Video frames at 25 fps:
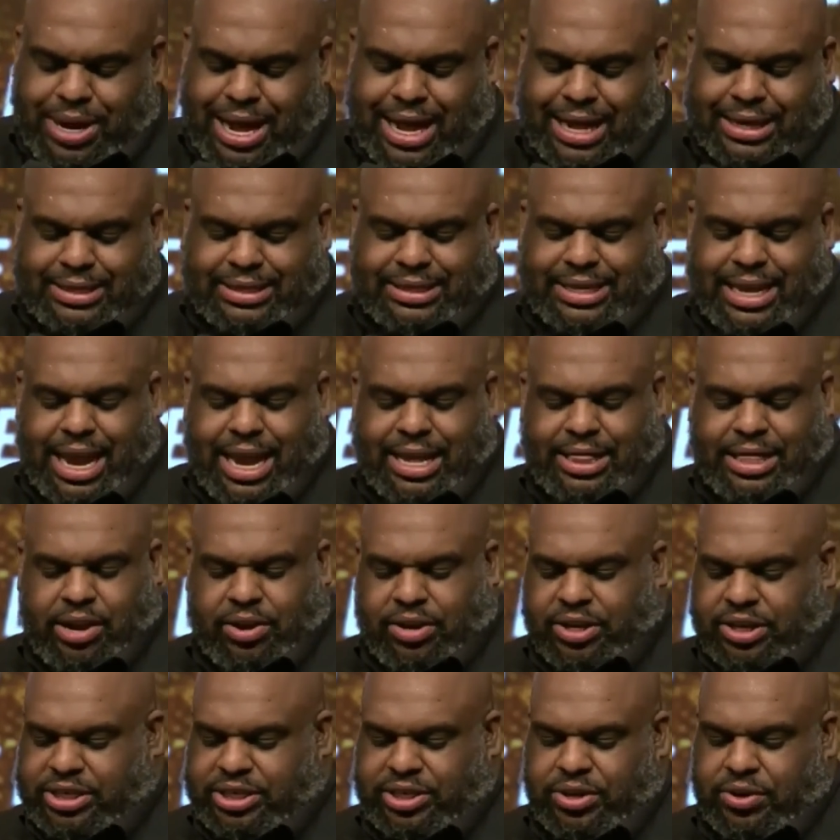Do you not
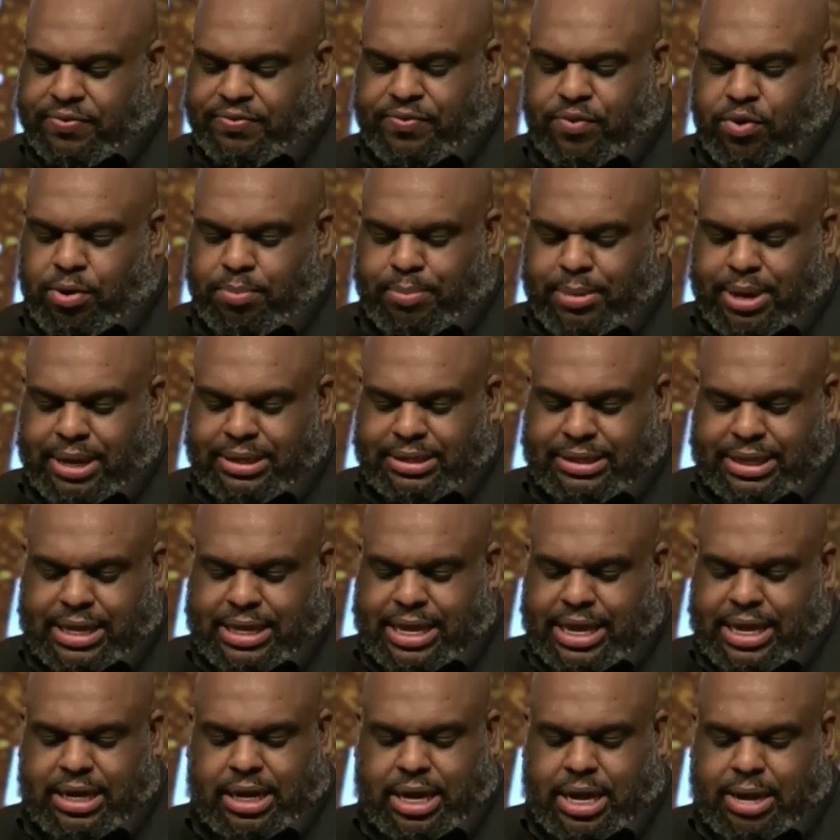say there are still
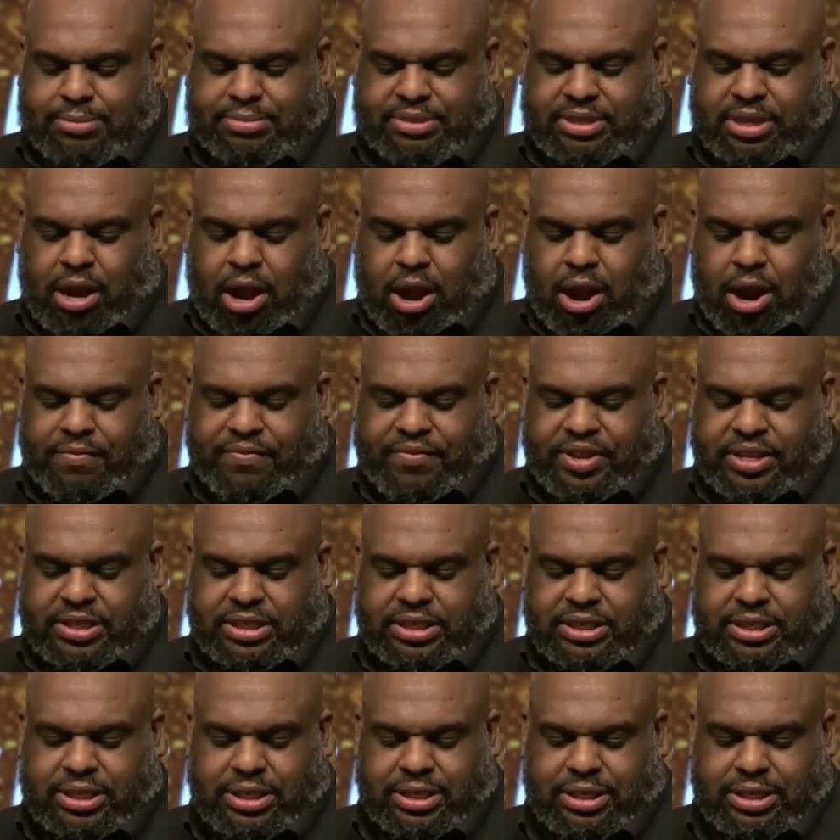four months and then comes
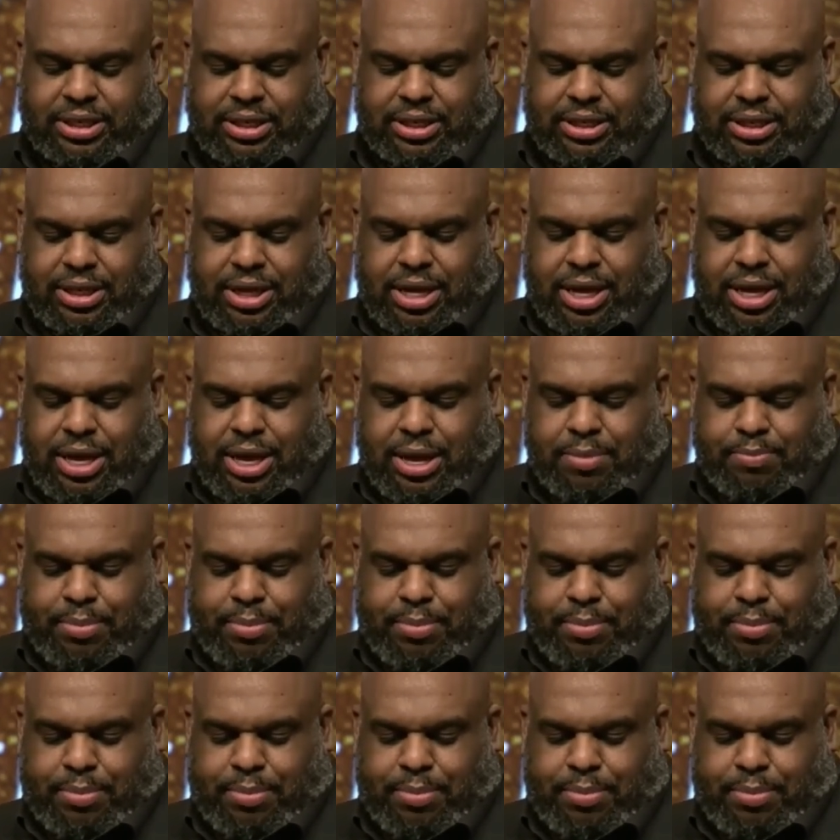the harvest?